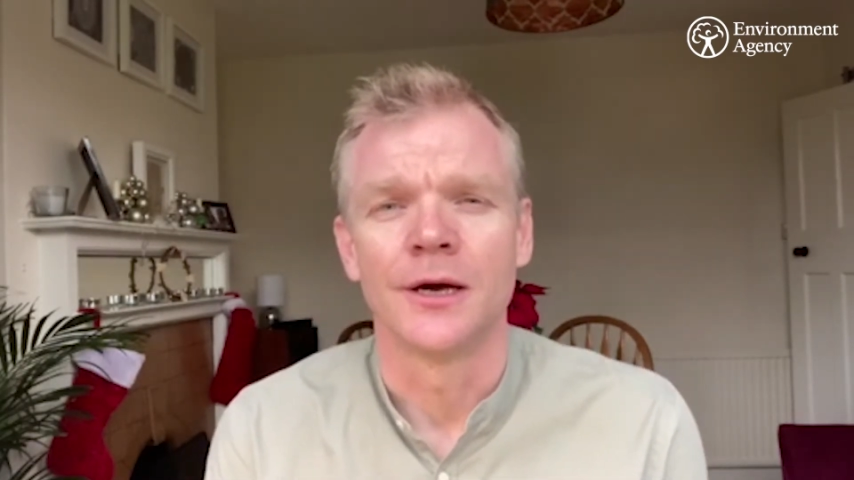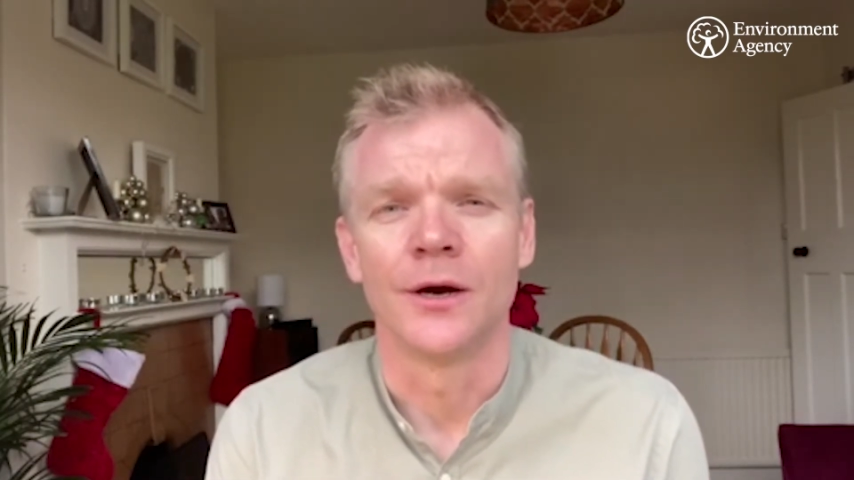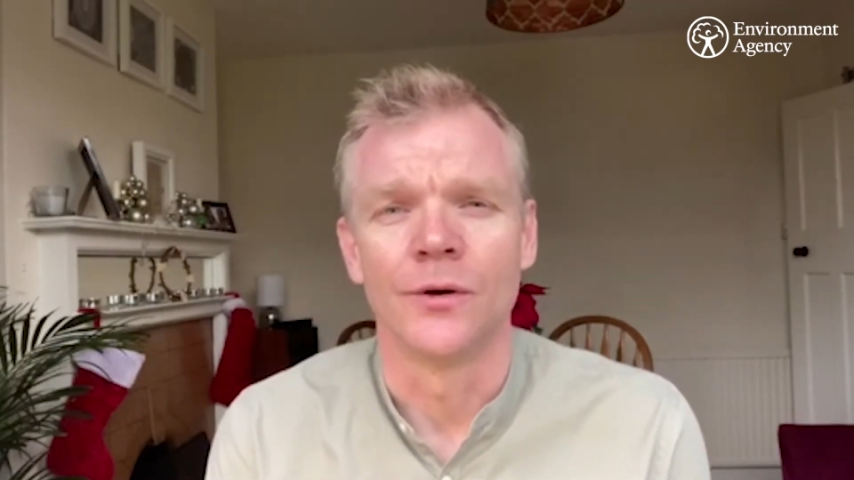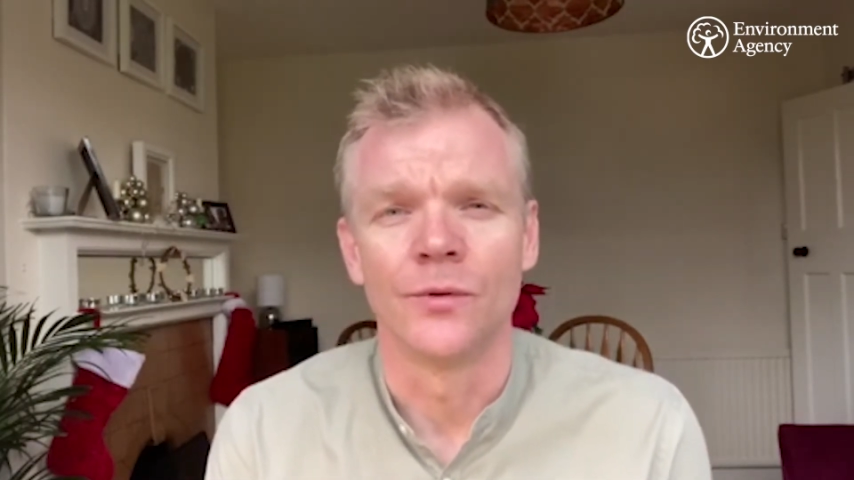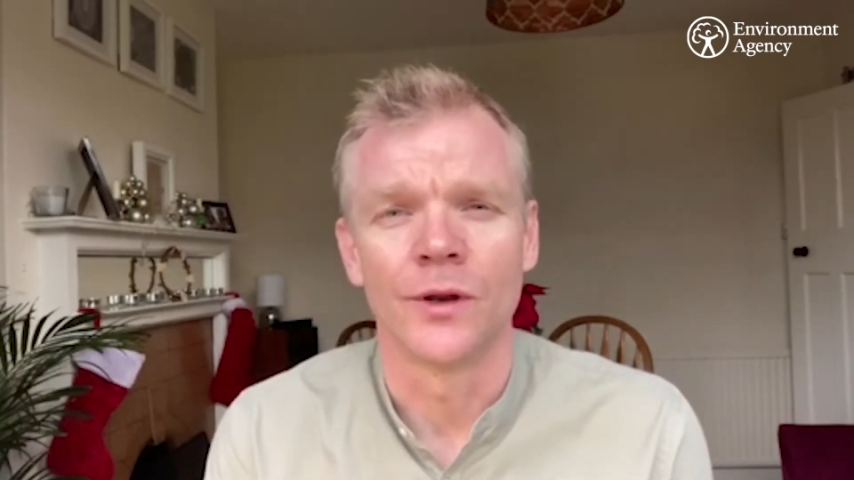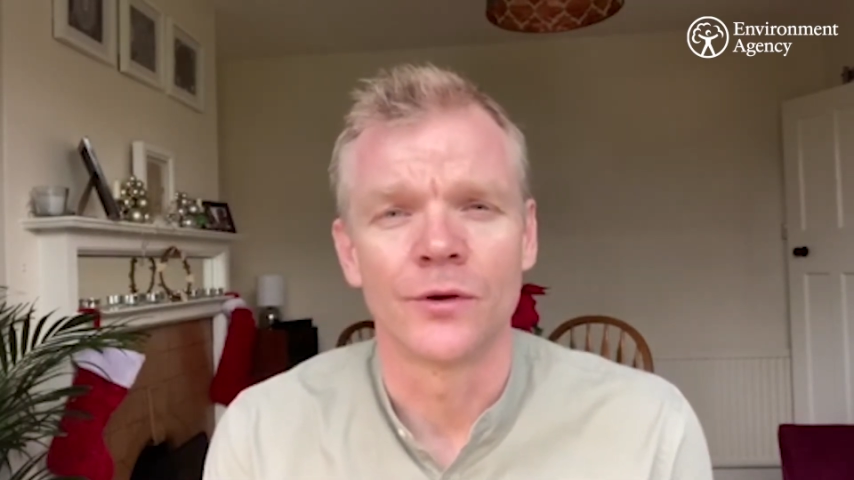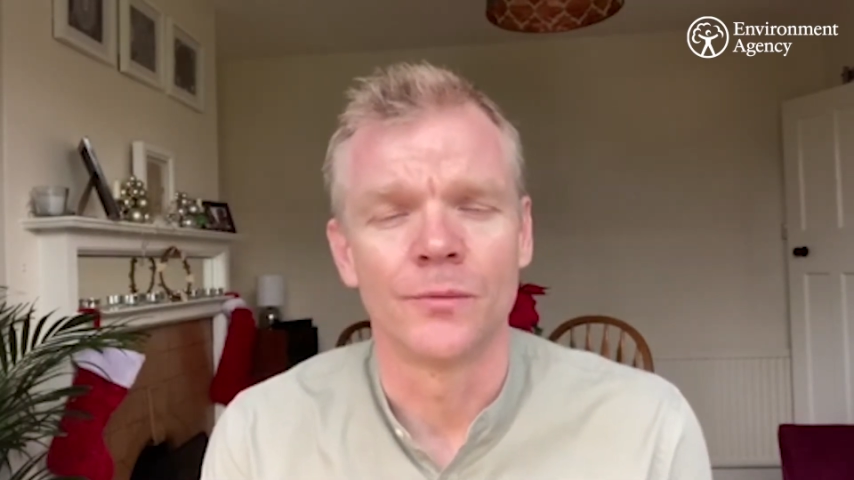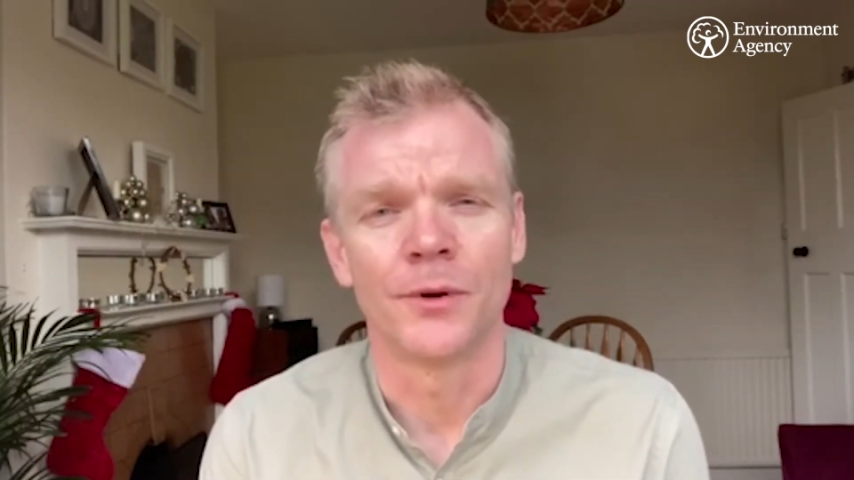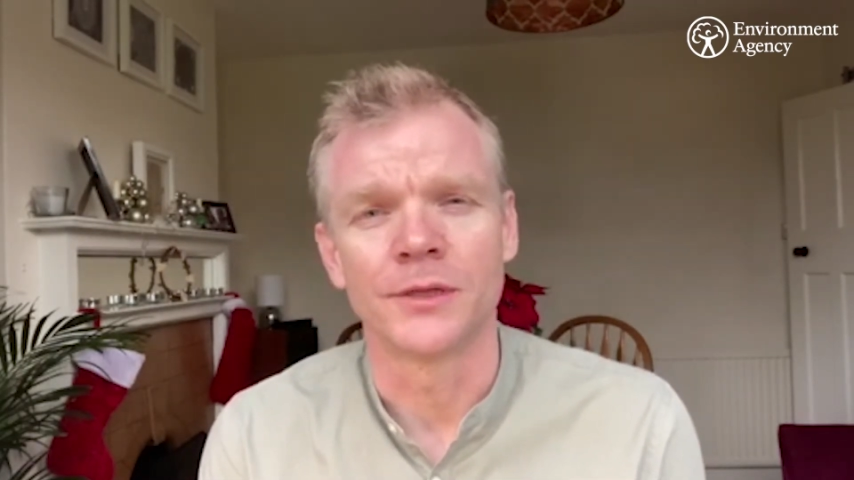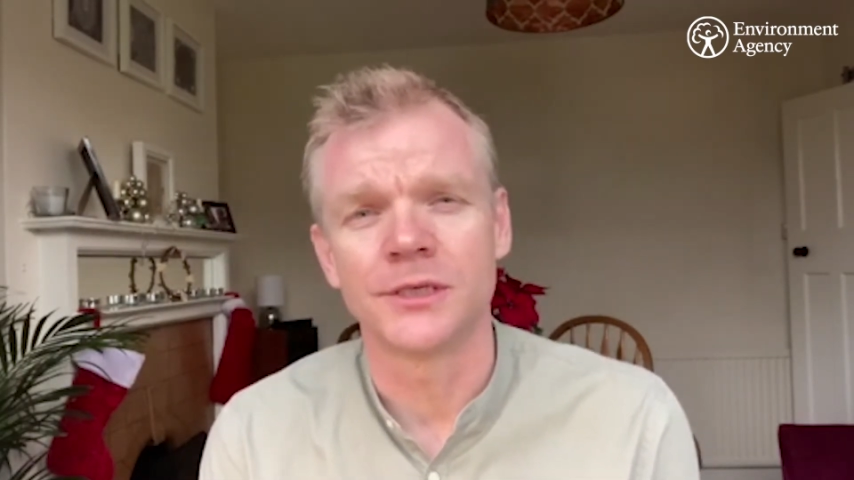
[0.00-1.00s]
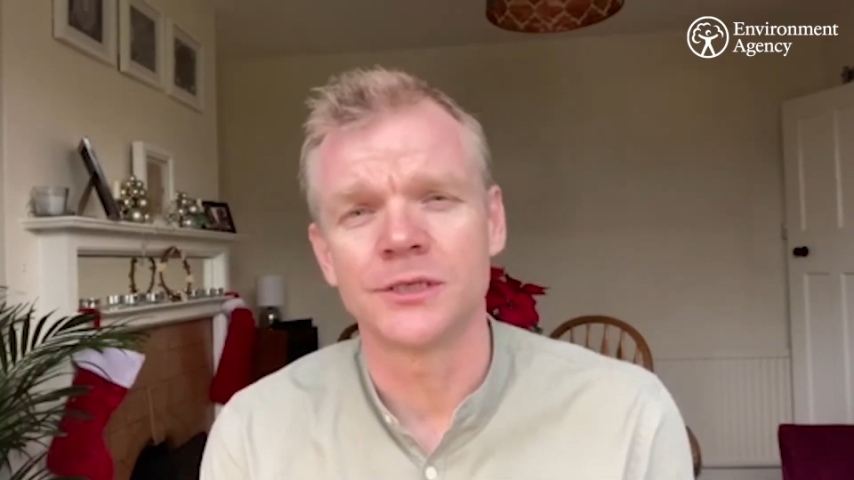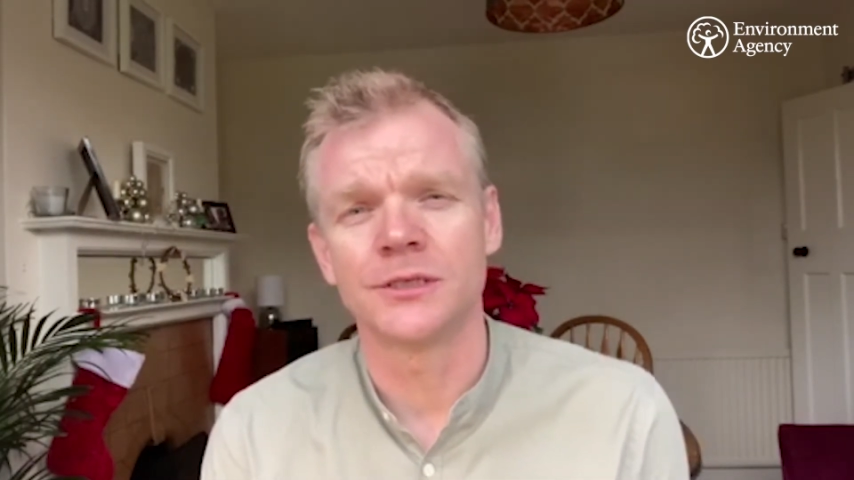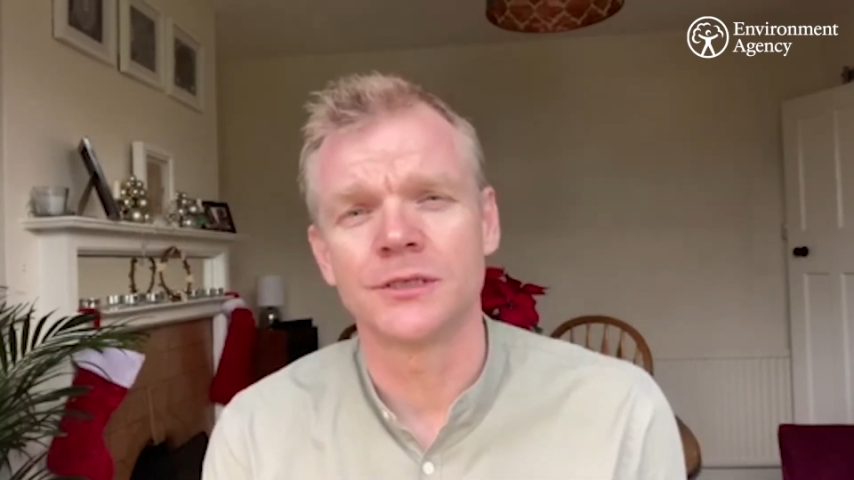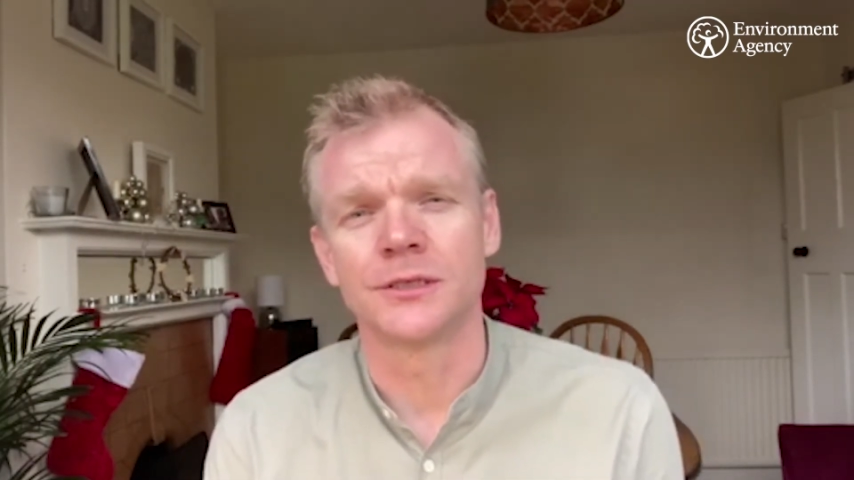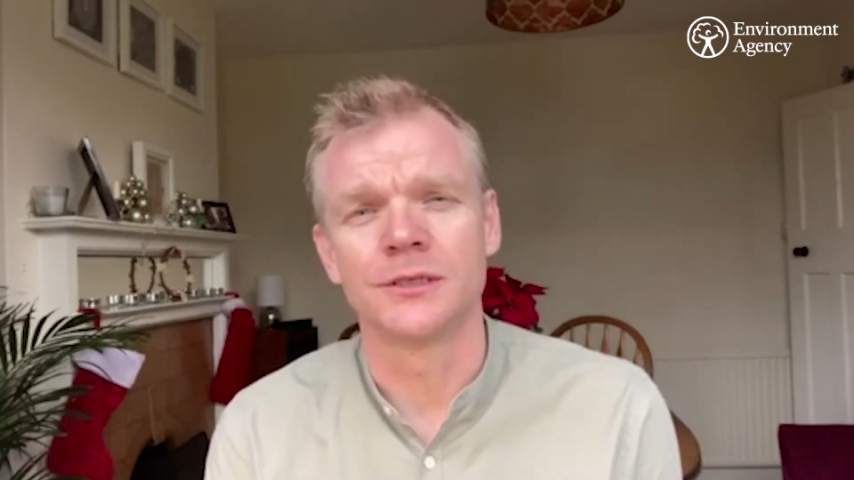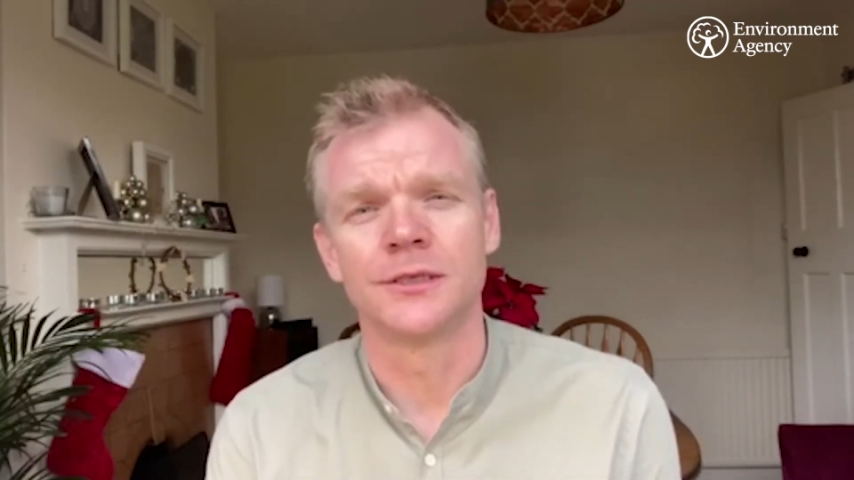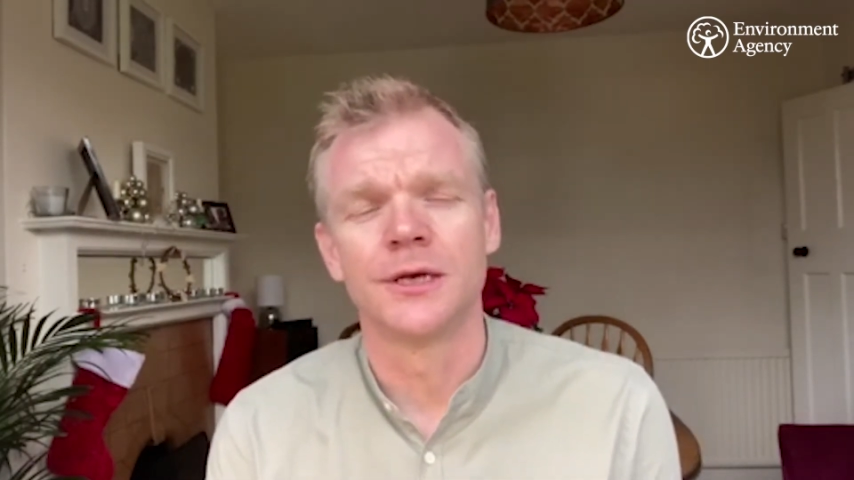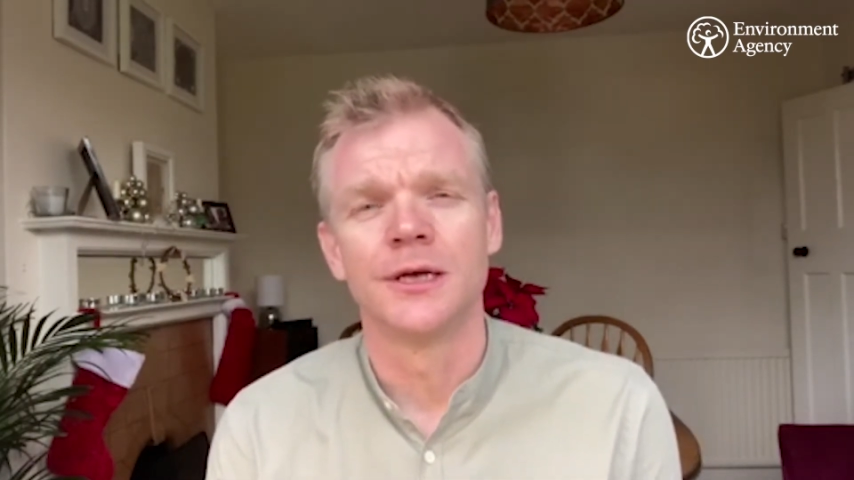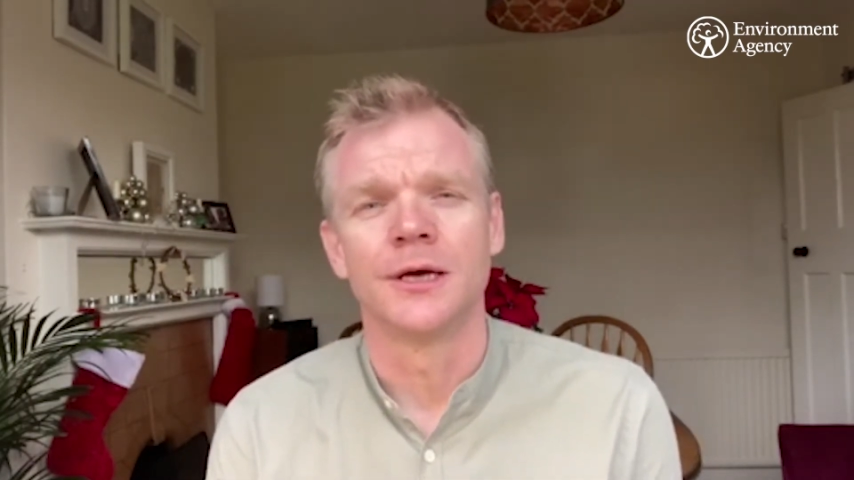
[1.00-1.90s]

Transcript: all the local politicians and